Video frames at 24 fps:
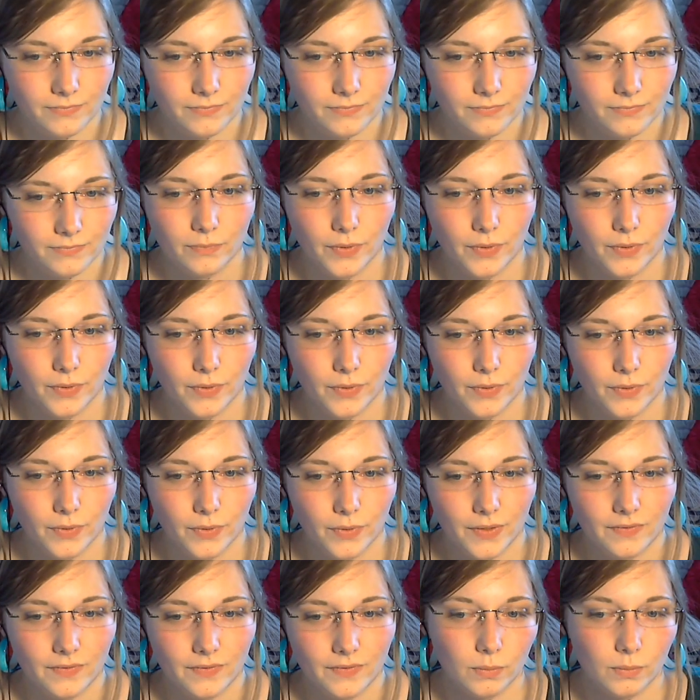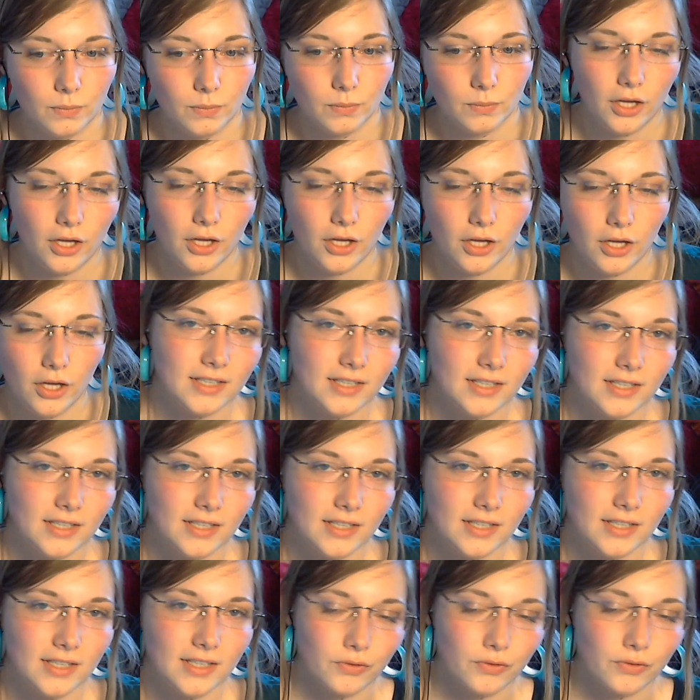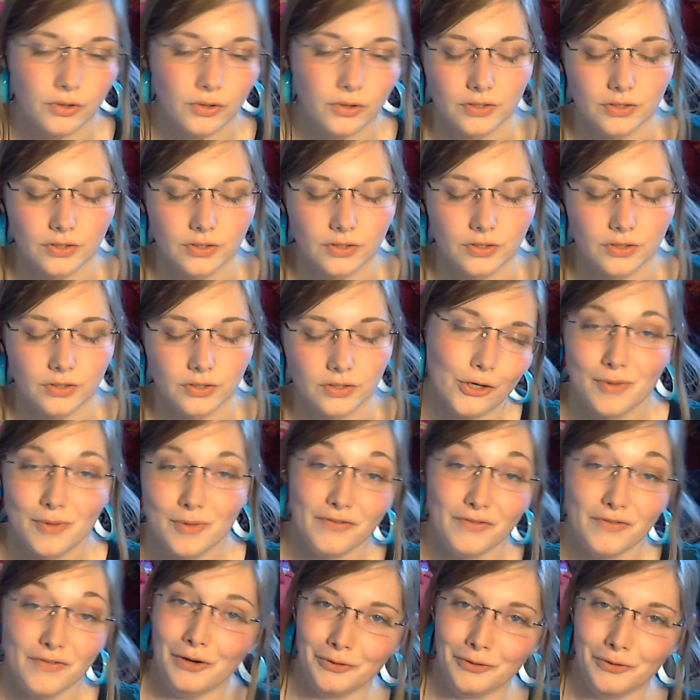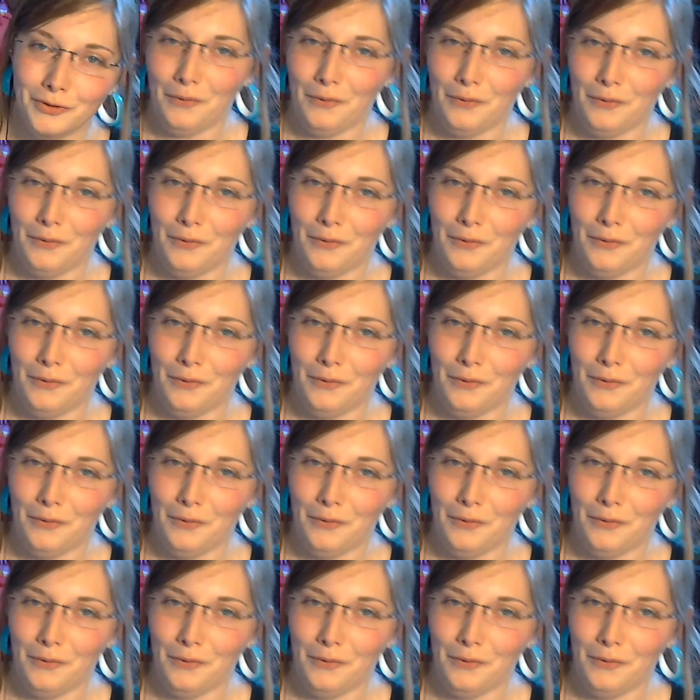the obvious answer for me, of course, is watch my videos.